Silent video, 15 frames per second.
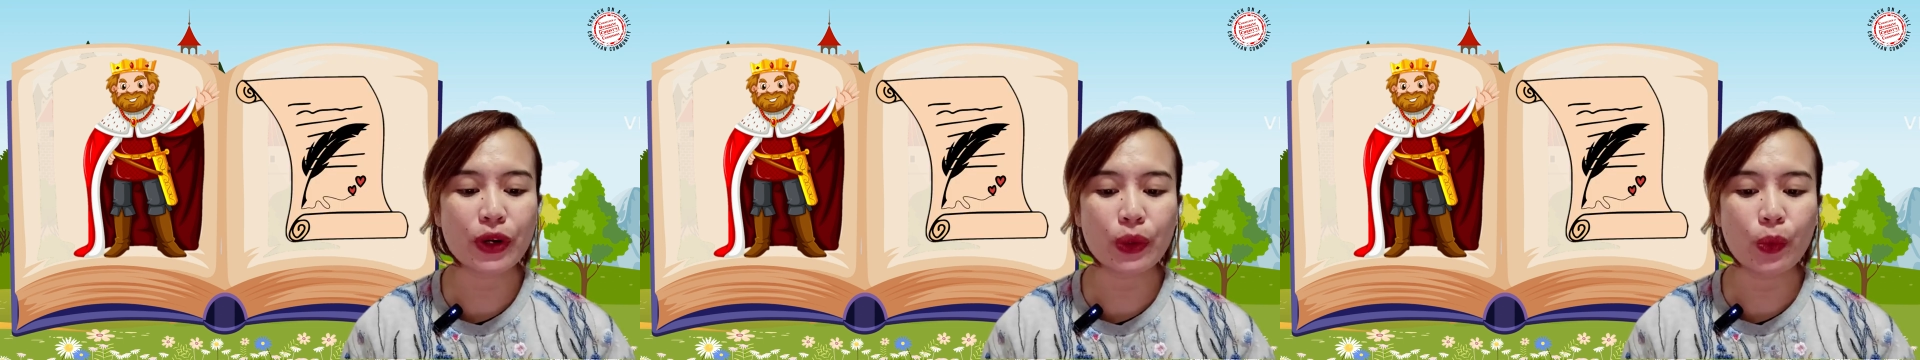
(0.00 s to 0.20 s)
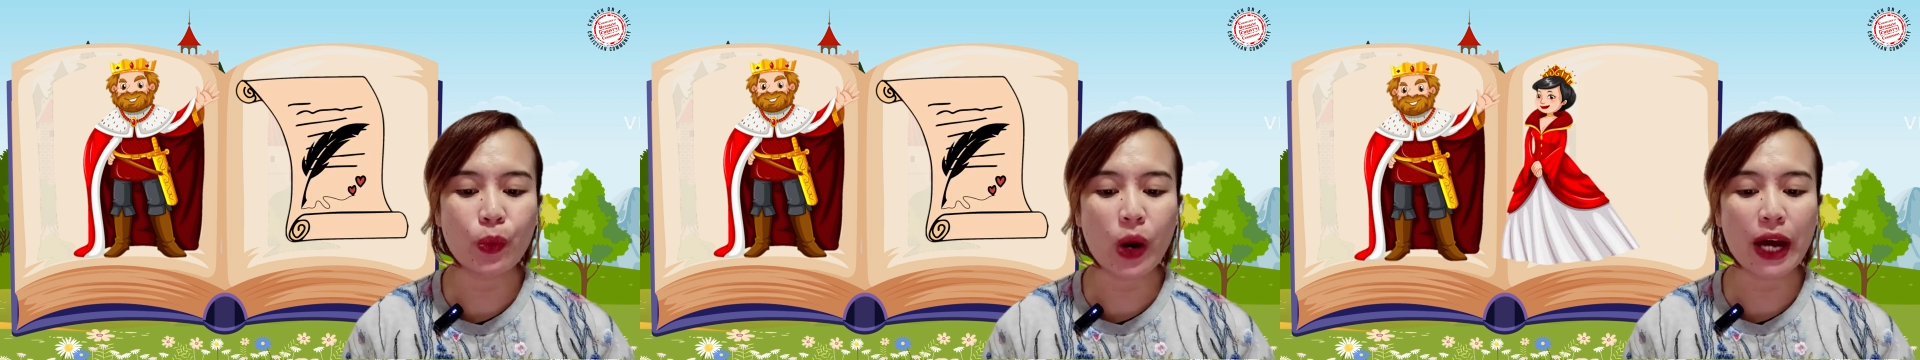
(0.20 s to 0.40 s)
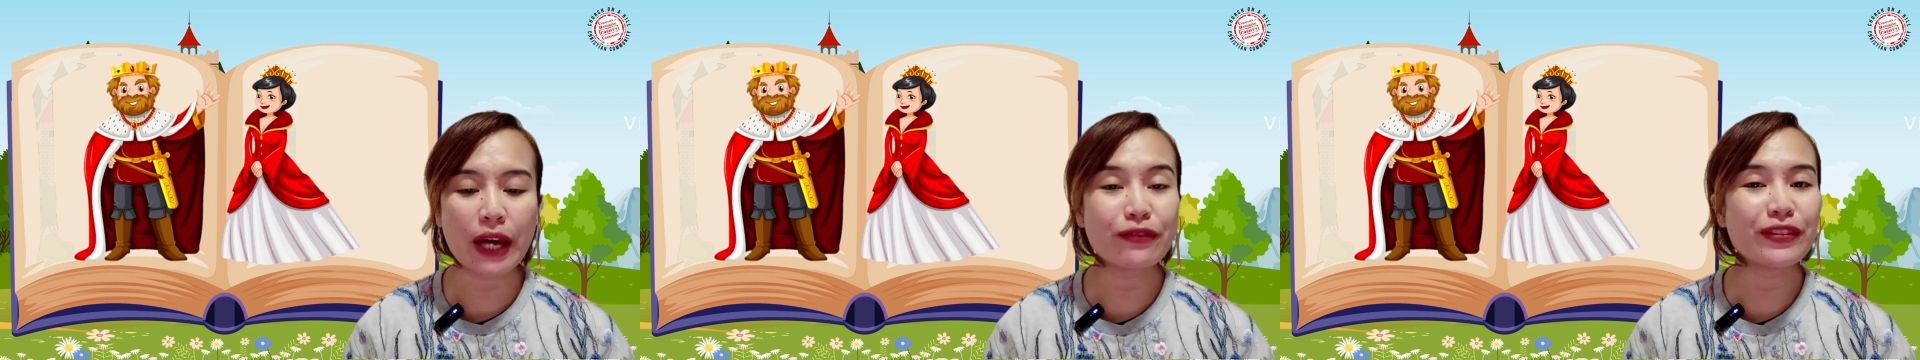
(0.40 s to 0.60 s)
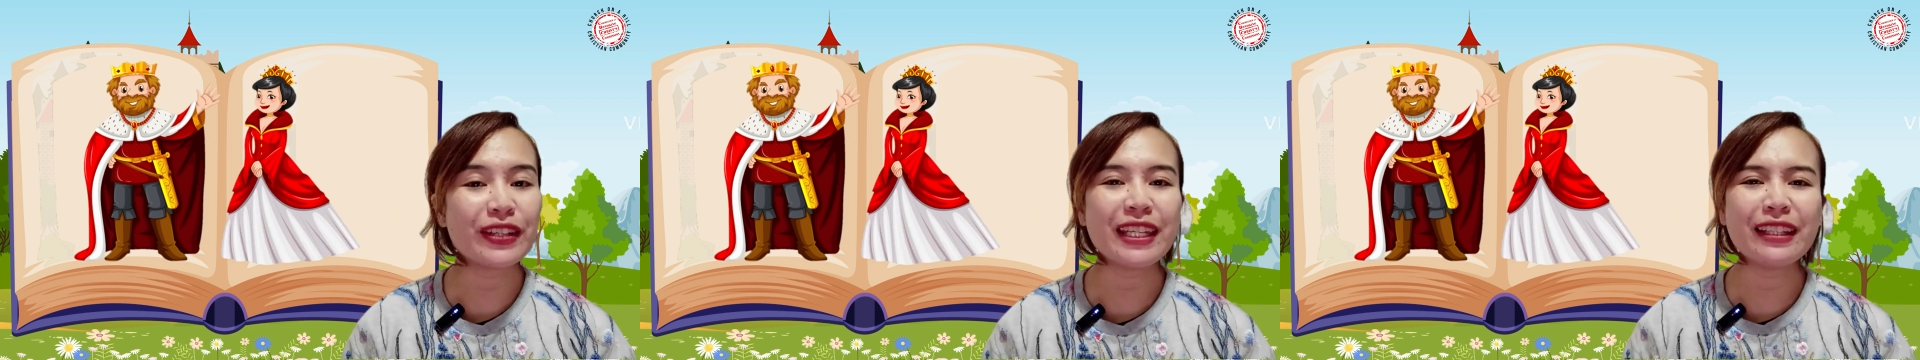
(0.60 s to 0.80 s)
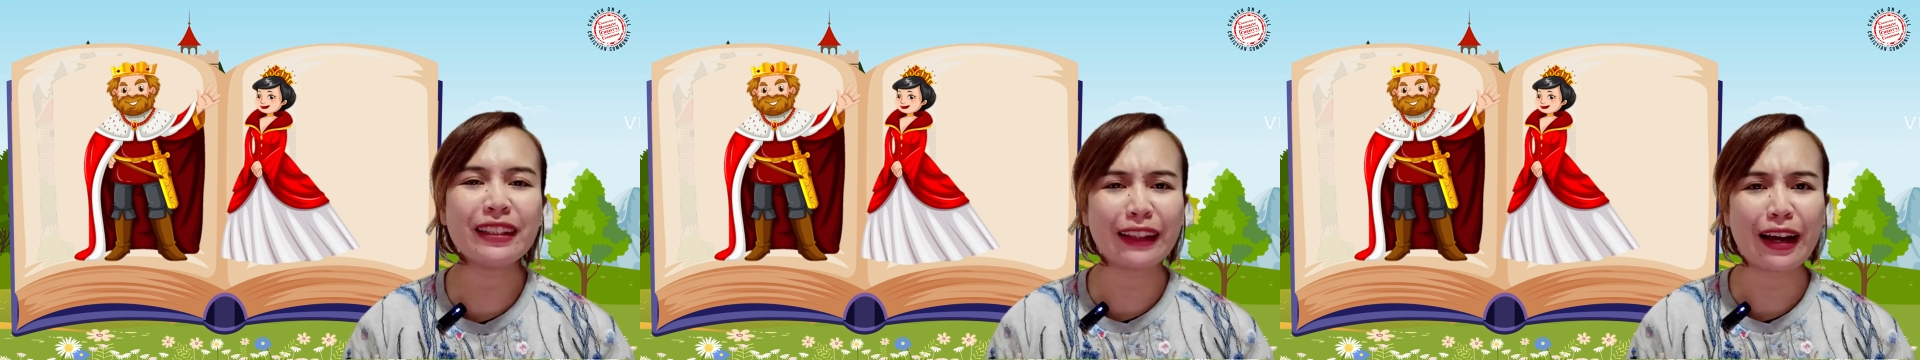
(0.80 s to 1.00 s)
for the wife
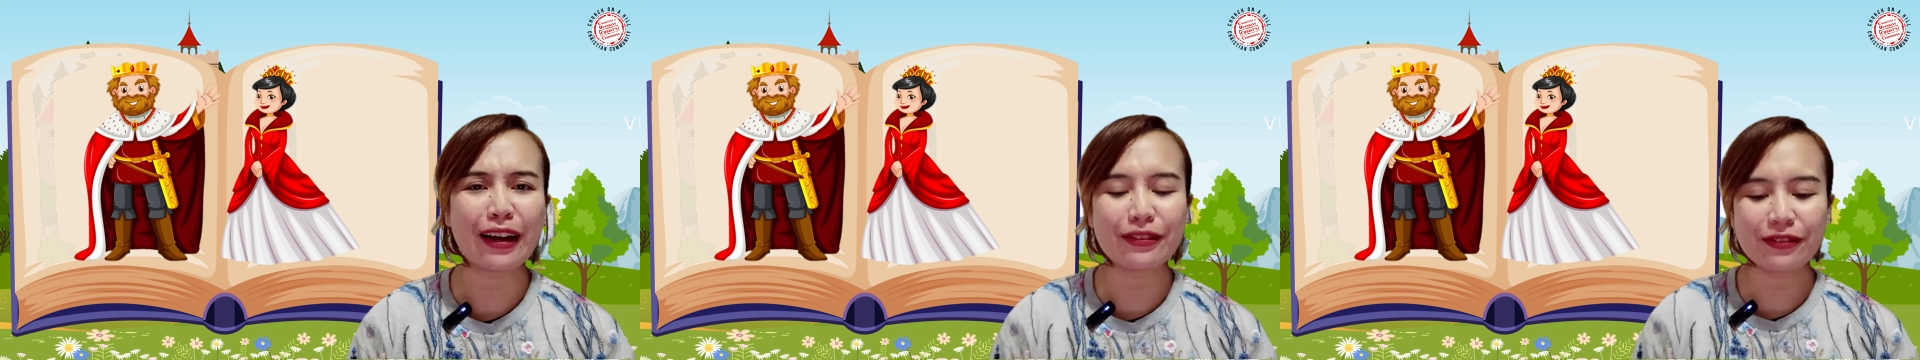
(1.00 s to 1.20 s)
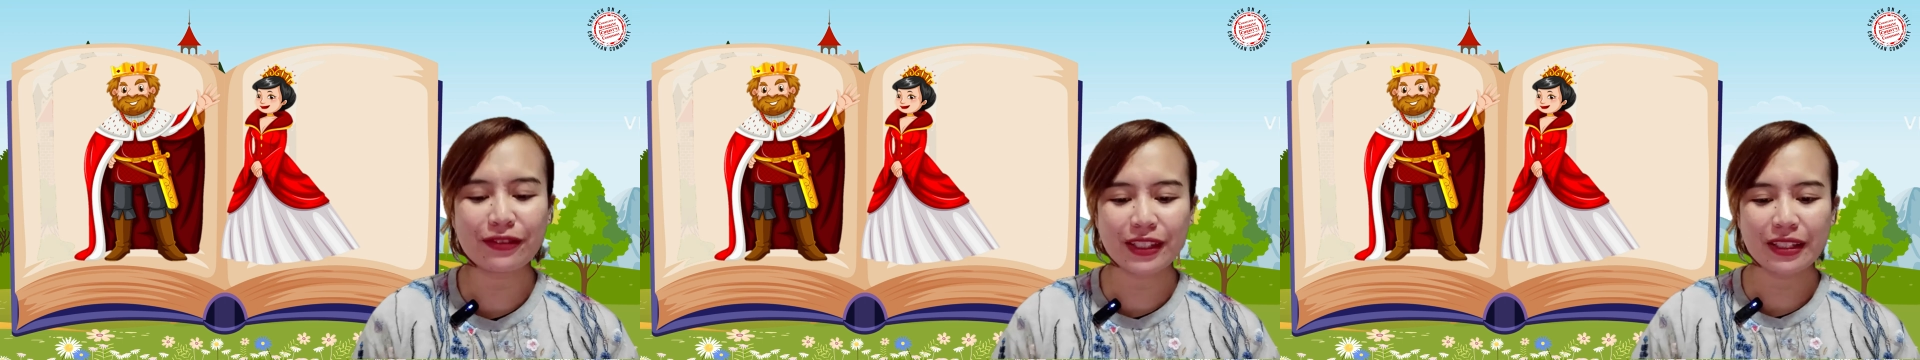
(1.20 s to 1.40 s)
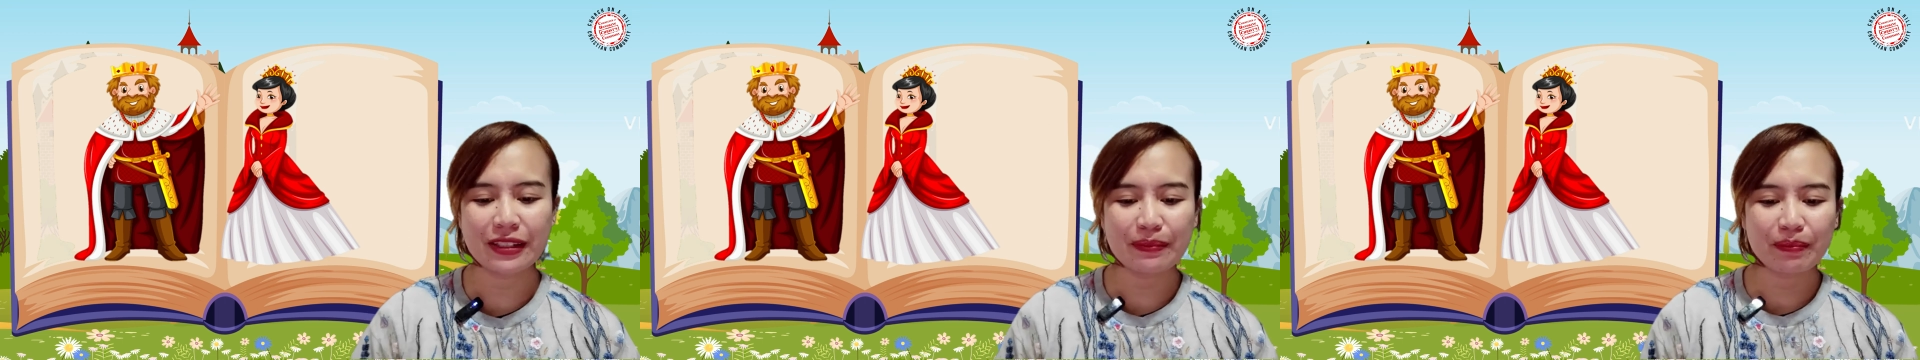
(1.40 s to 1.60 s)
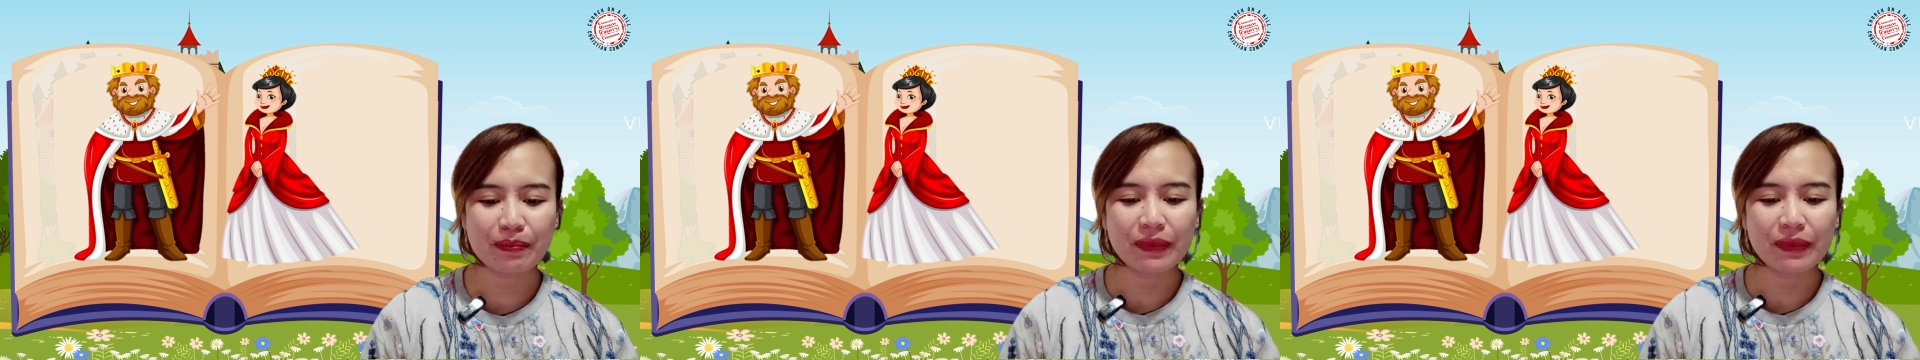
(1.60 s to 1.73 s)
he loved.